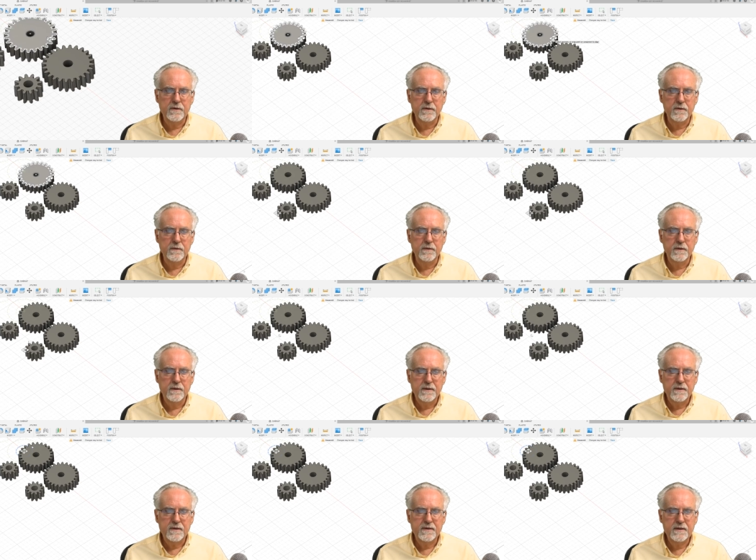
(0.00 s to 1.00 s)
to
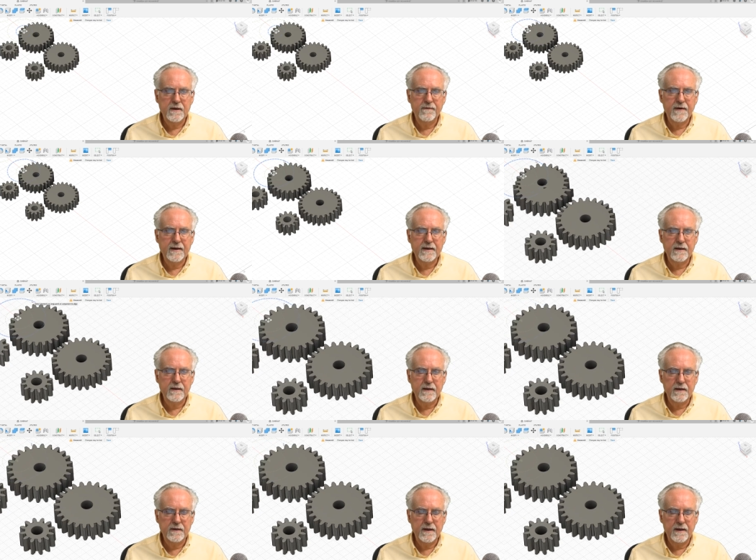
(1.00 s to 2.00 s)
see if I can
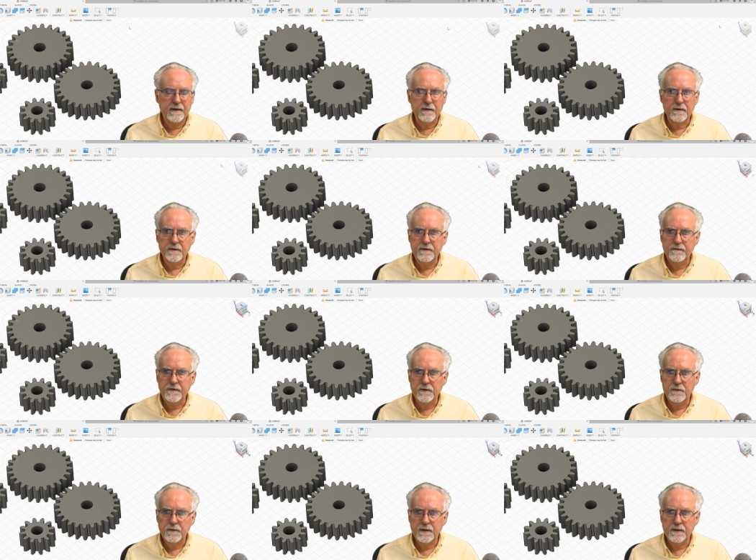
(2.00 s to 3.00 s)
get a good
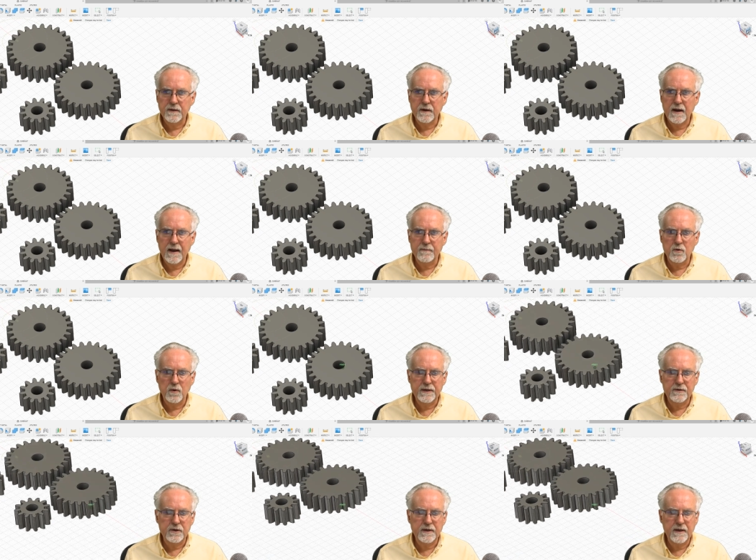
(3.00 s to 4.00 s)
view here. I'm going
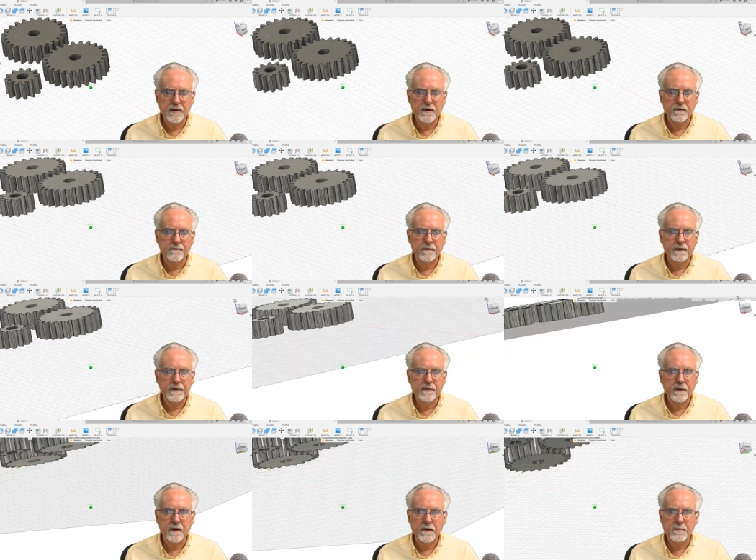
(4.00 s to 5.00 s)
to carefully
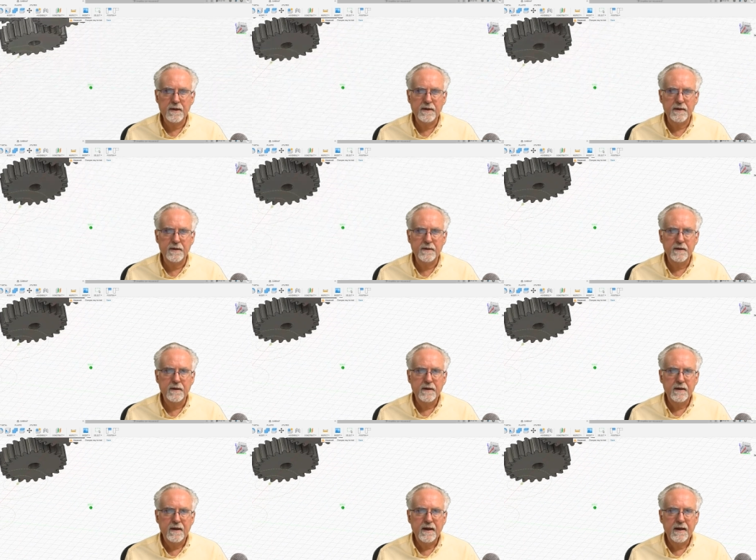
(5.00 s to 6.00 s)
come in
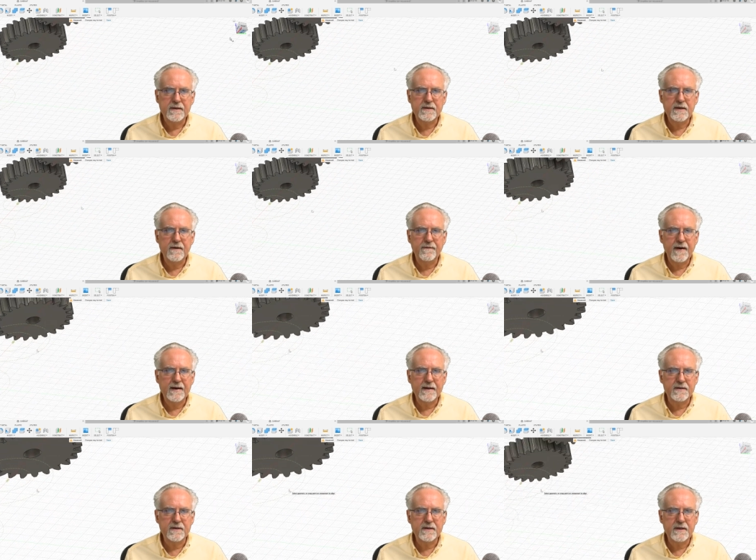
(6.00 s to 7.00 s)
and see if I can
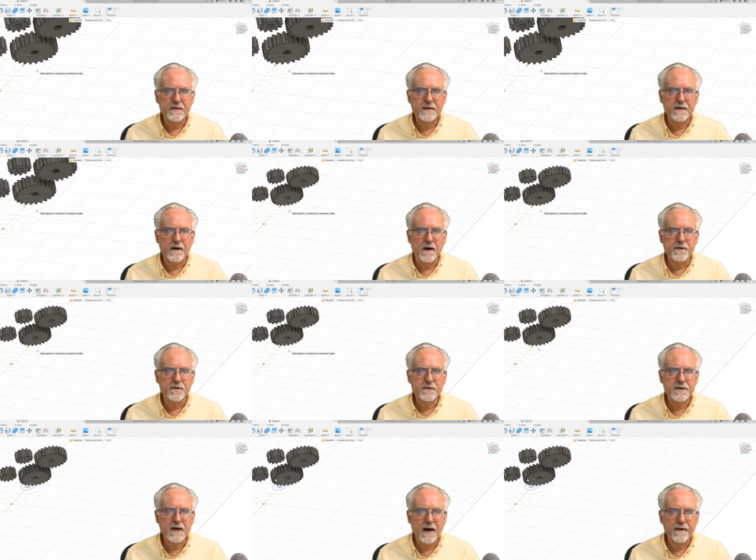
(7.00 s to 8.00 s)
see the
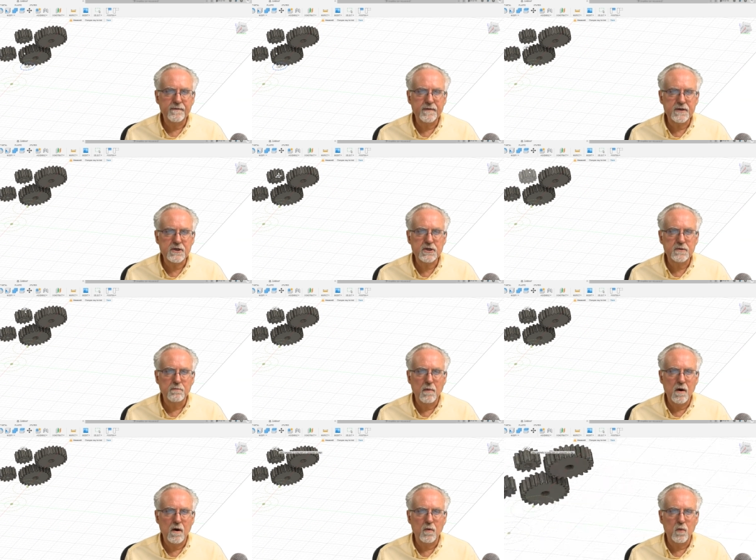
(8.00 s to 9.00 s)
underside of this
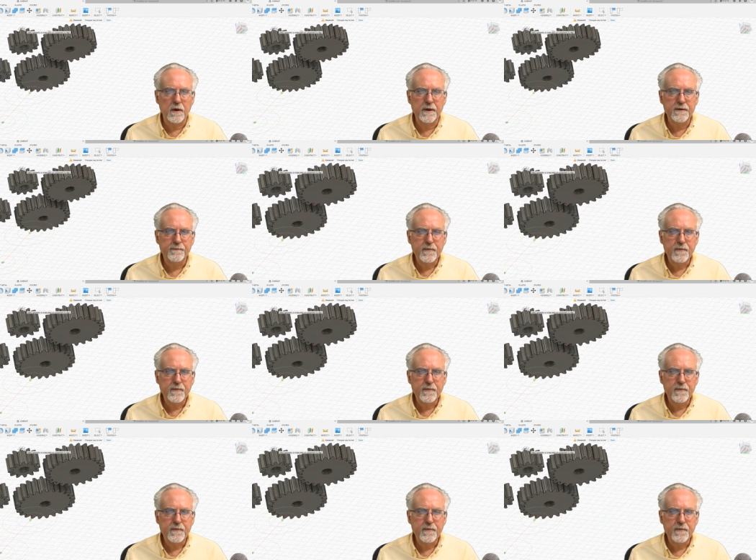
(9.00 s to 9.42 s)
small one.